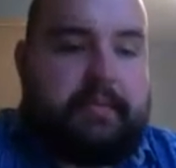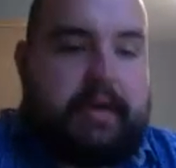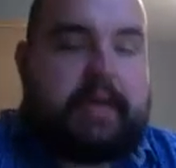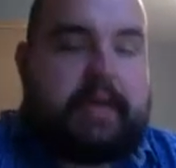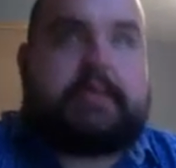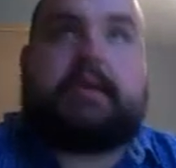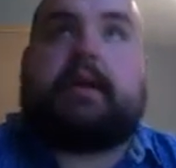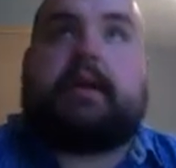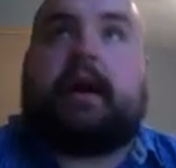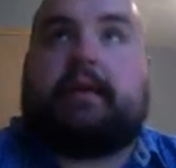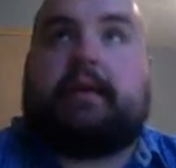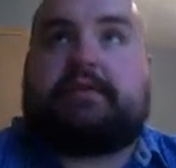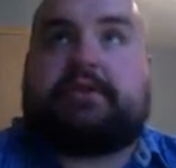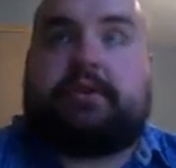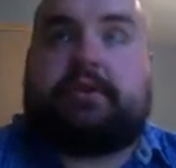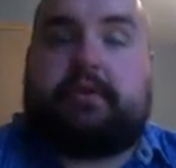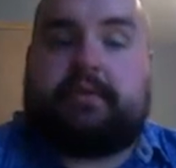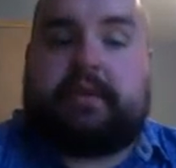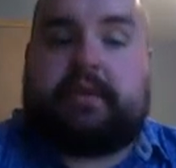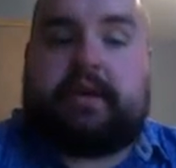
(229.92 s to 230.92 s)
is an
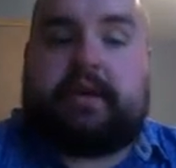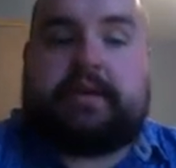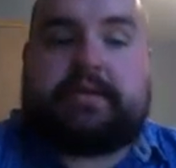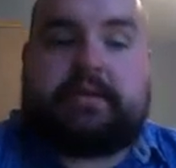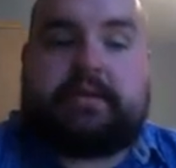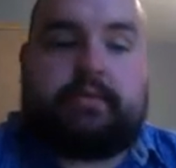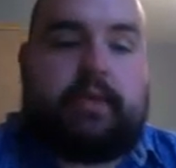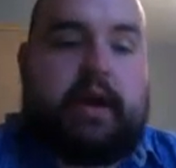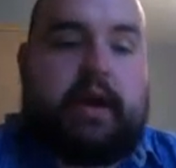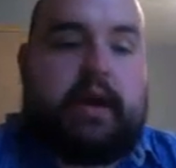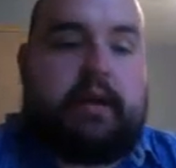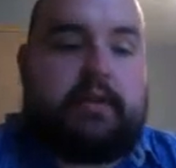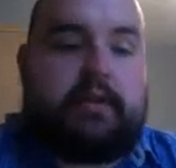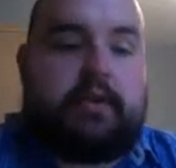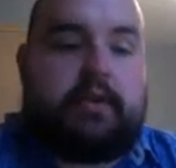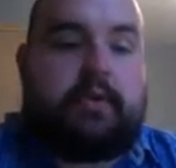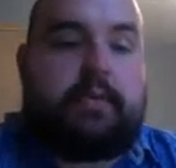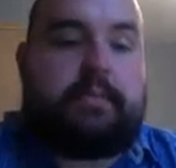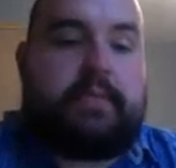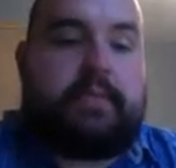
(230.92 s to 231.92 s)
offshoot of this, where
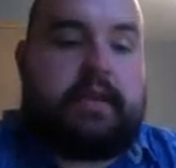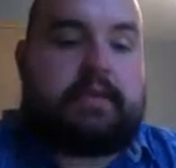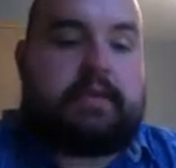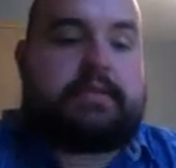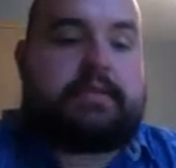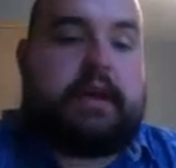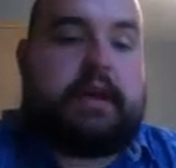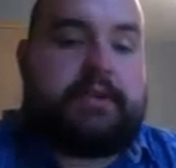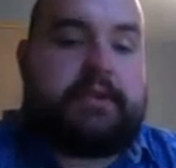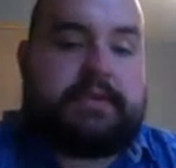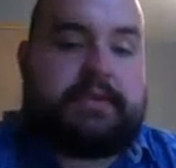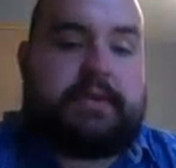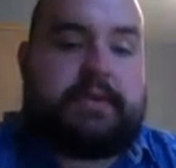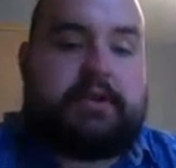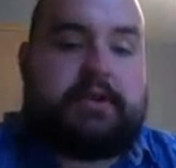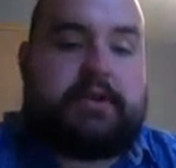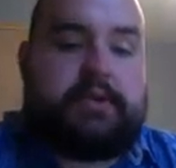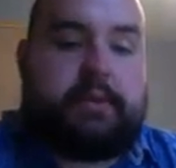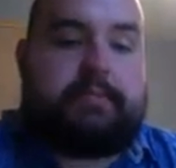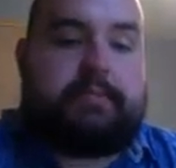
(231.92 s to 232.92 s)
these countries
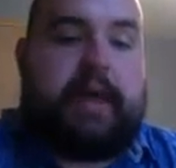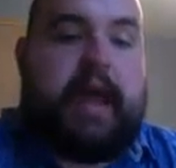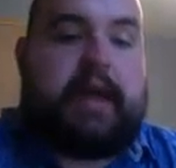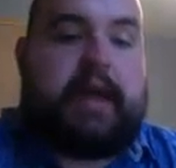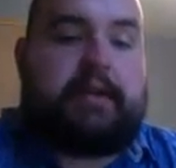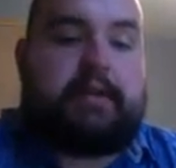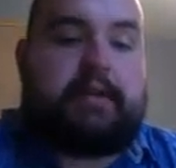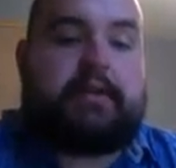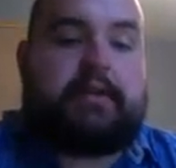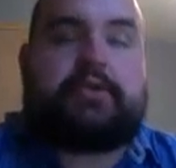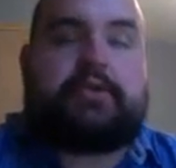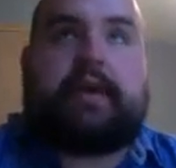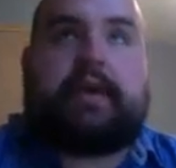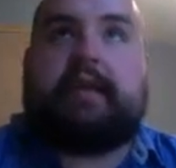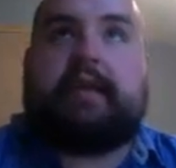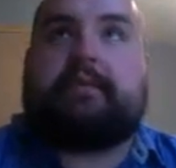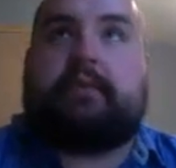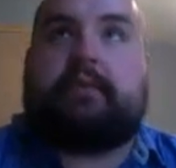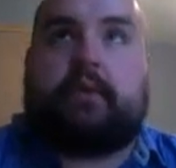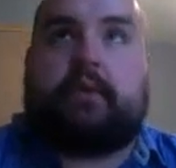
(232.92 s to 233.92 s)
started to abandon the
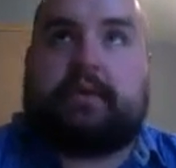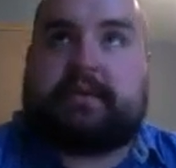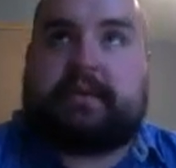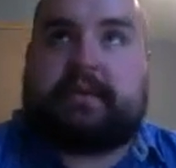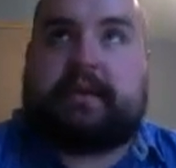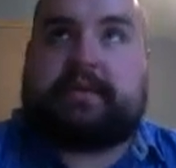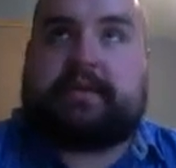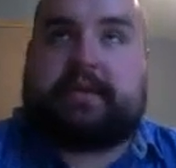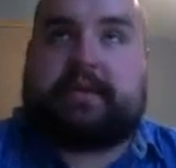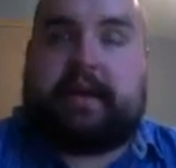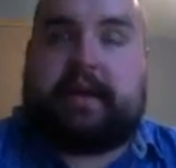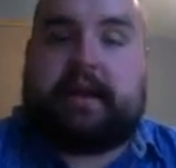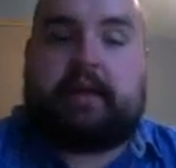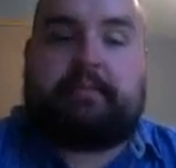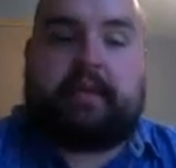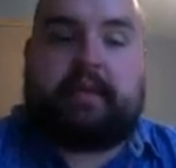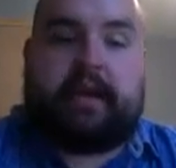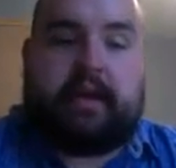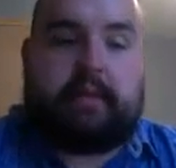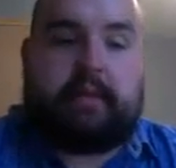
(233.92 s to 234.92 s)
trade forts they'd set
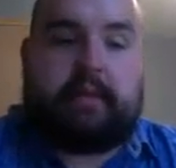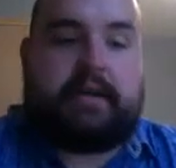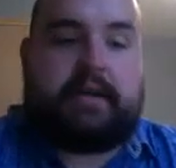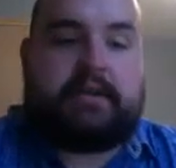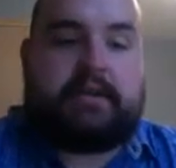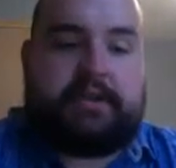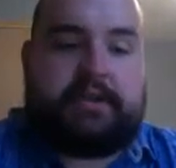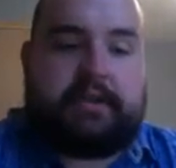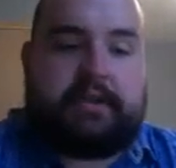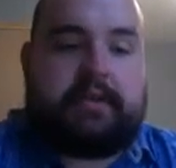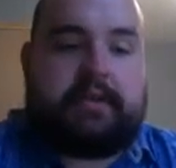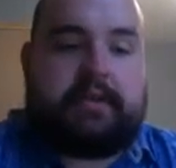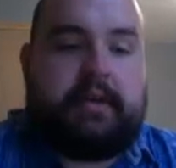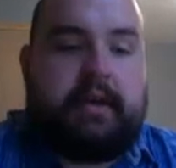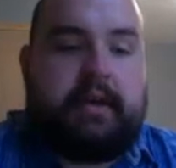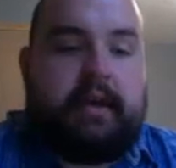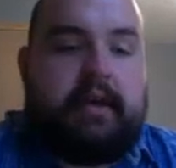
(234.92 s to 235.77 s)
up, like I mentioned,